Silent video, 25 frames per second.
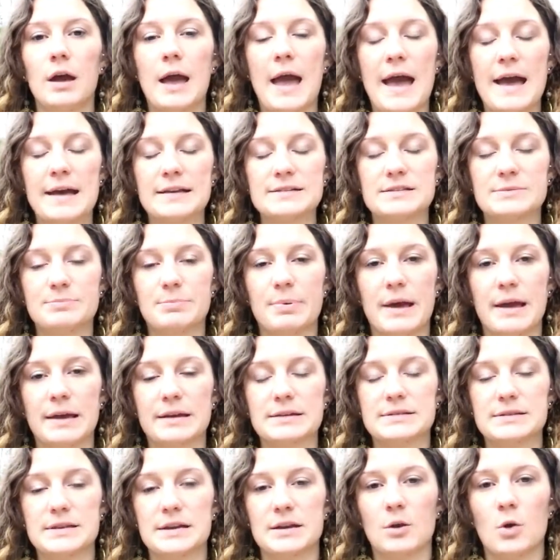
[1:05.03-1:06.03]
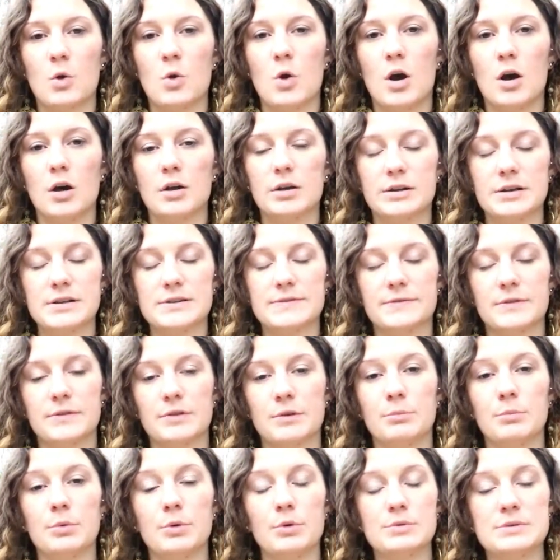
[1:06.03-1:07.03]
aspects and qualities for
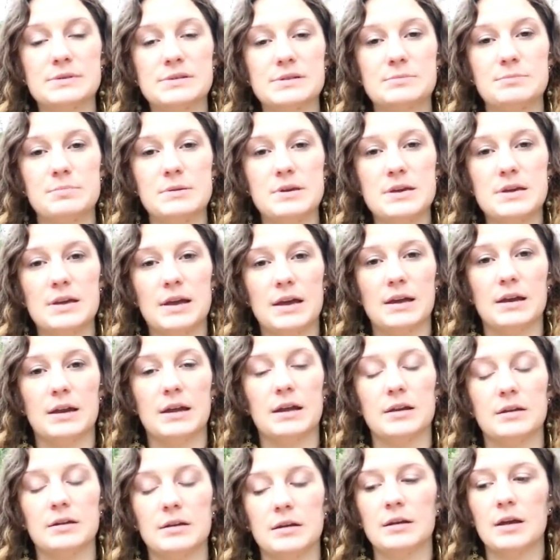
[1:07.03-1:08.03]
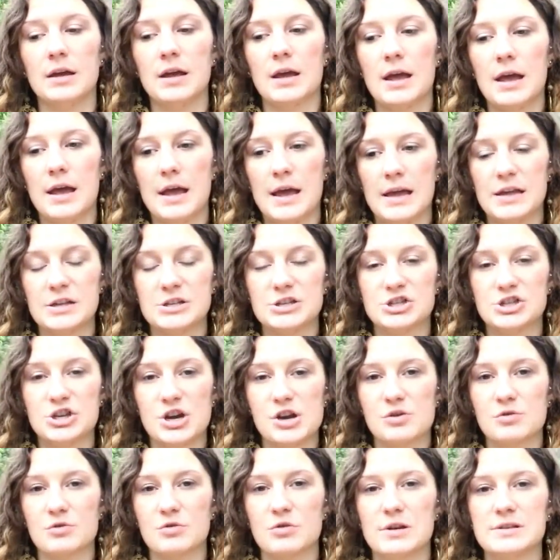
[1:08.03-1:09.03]
the moon to be in. And in
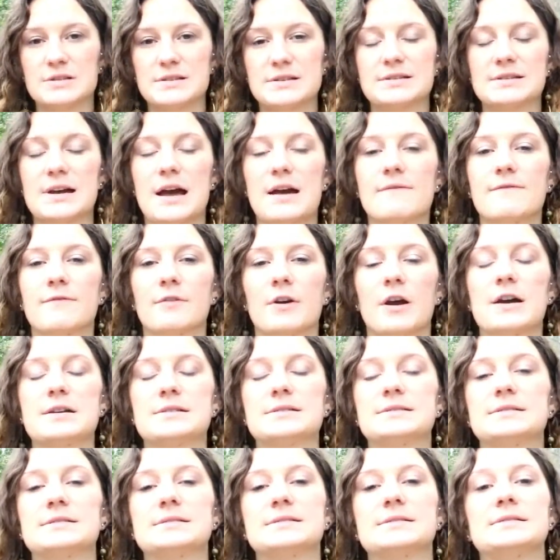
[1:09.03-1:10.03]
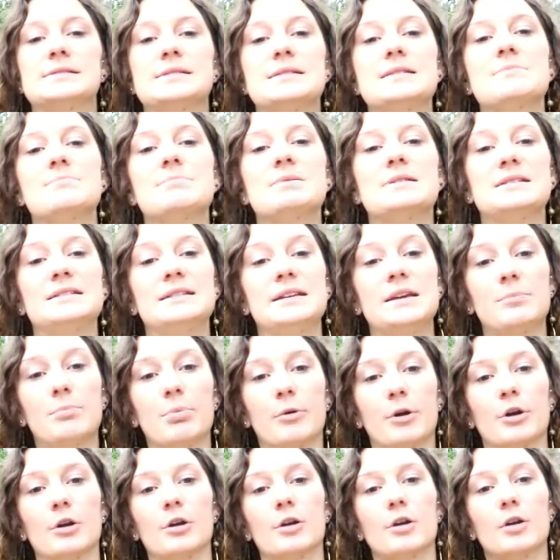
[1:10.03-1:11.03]
general, it's a time for us to seep
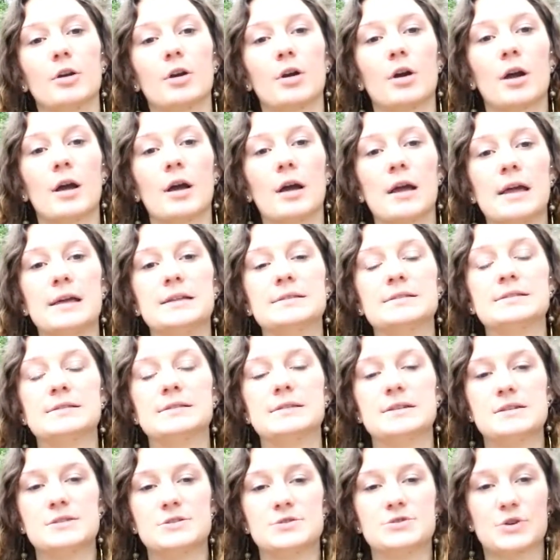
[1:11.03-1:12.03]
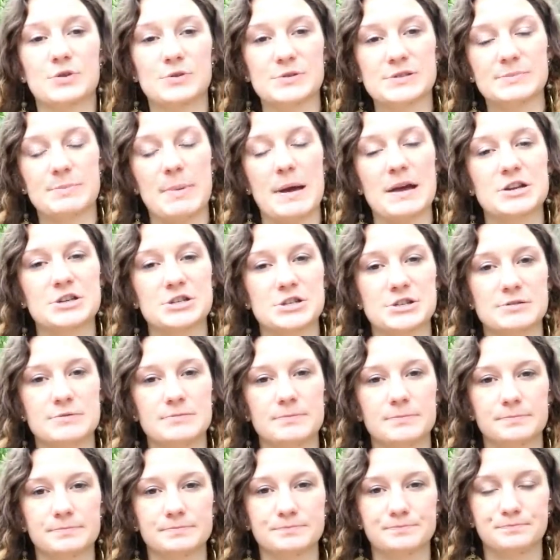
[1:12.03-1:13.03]
deeper into introspection.
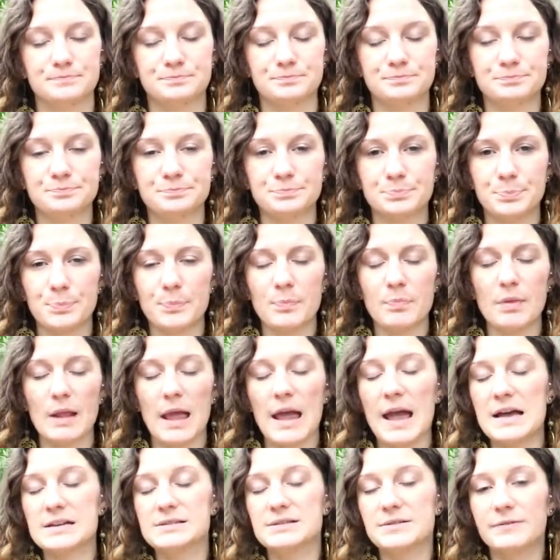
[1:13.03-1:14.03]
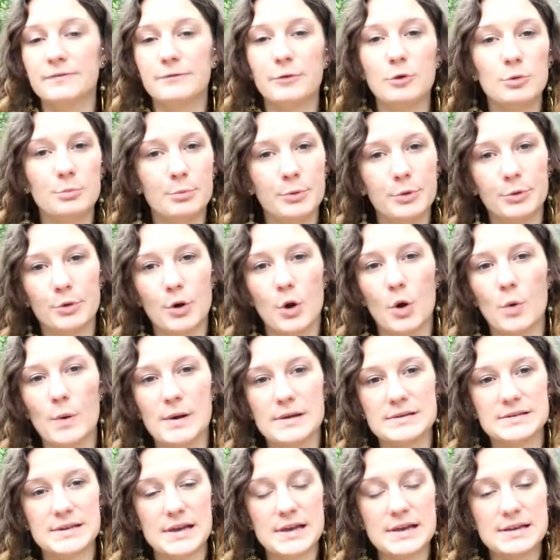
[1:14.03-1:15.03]
As a full moon
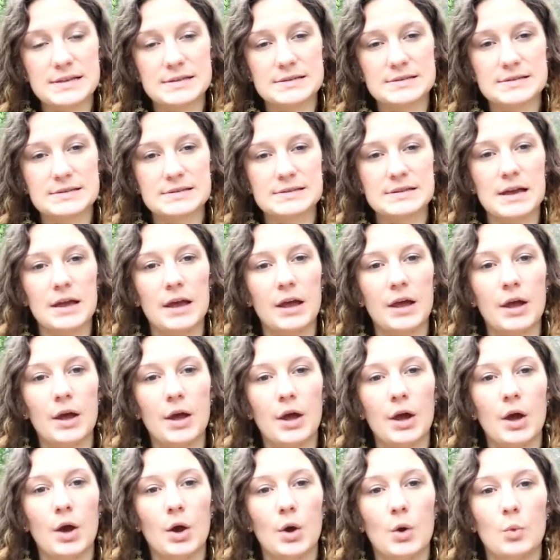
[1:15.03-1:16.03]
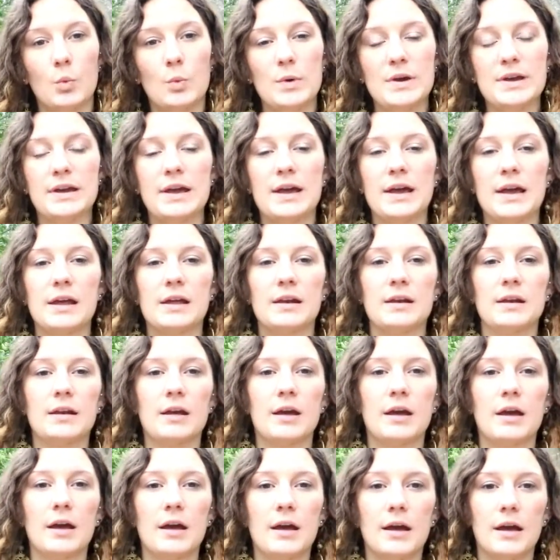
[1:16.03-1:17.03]
always is, we can